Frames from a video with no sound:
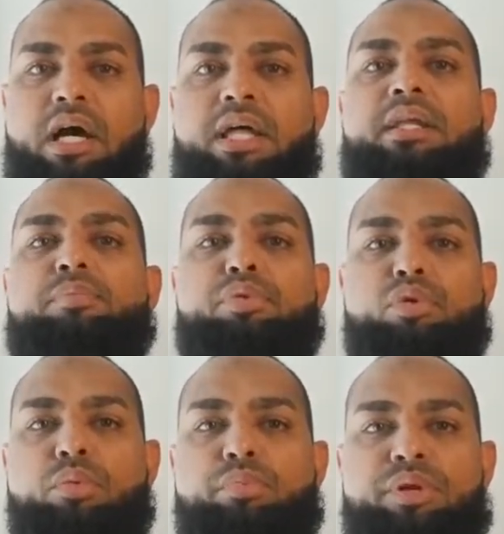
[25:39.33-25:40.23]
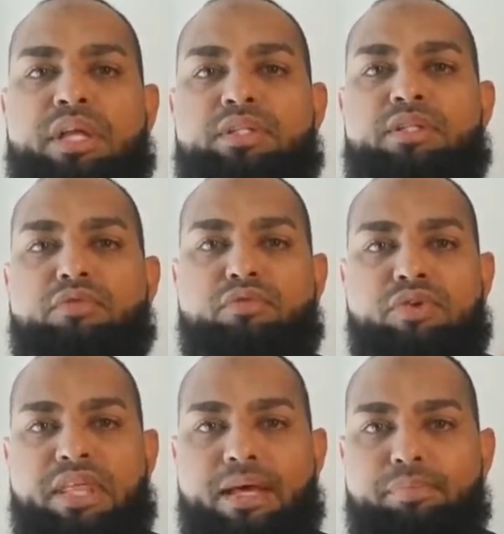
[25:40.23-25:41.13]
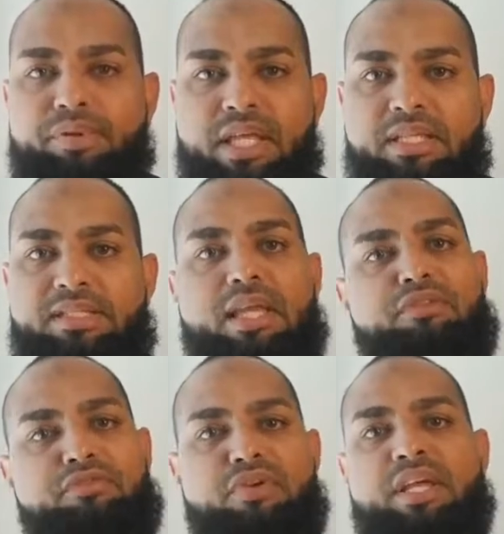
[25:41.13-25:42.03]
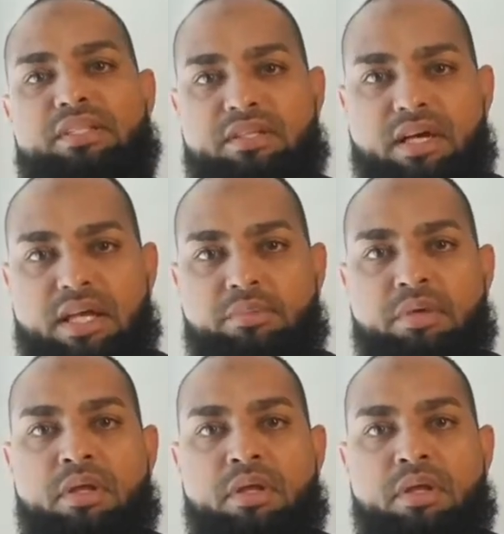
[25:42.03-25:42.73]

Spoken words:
inappropriate for that place and for that time.